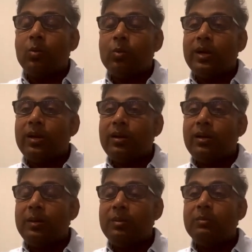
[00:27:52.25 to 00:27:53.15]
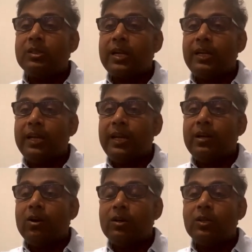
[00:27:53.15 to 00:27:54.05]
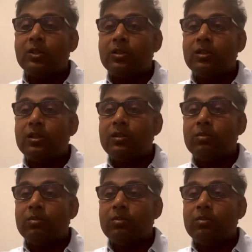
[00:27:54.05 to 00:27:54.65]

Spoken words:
where team members can take orders at